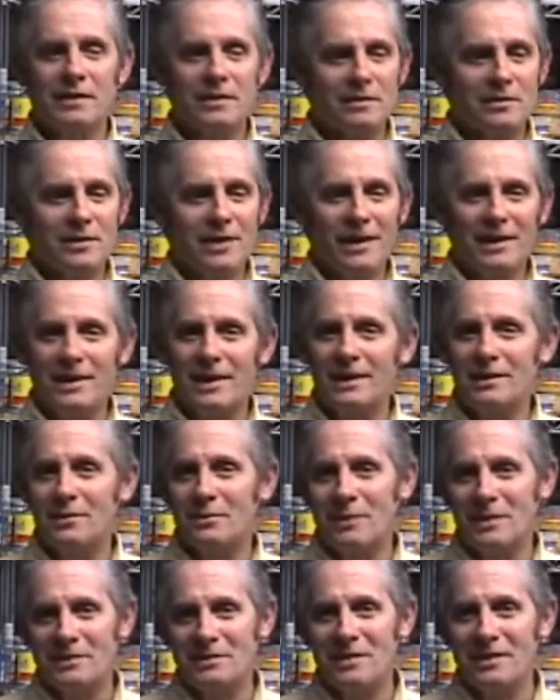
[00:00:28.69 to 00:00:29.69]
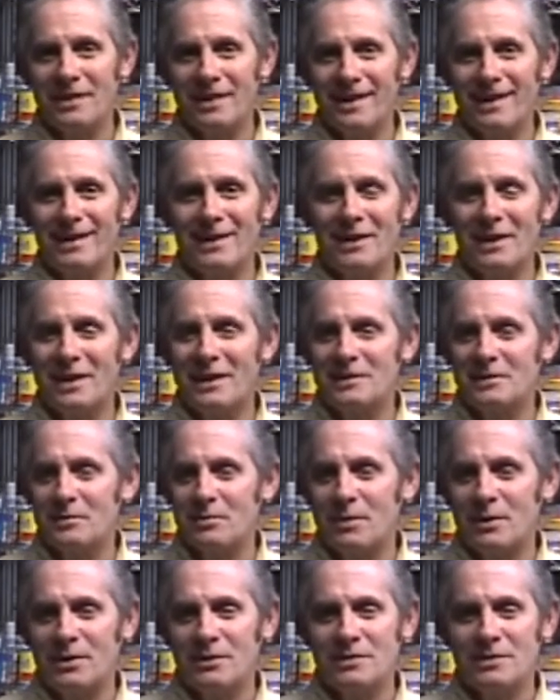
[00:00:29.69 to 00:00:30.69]
It's not like the rest of the county, I
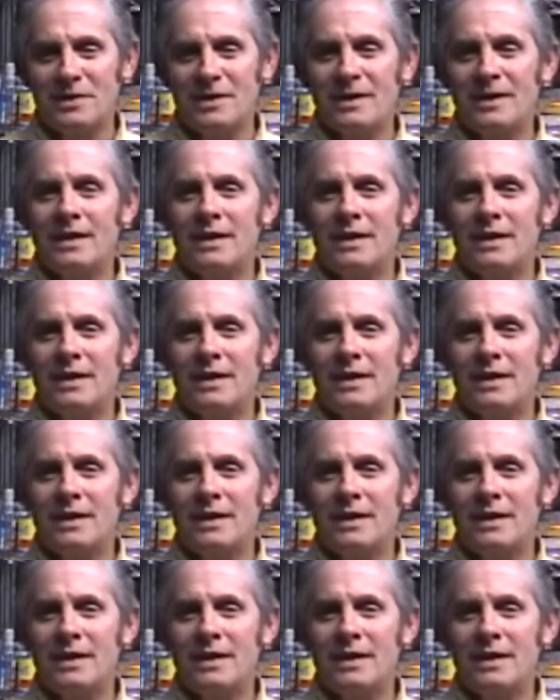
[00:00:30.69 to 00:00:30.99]
suppose.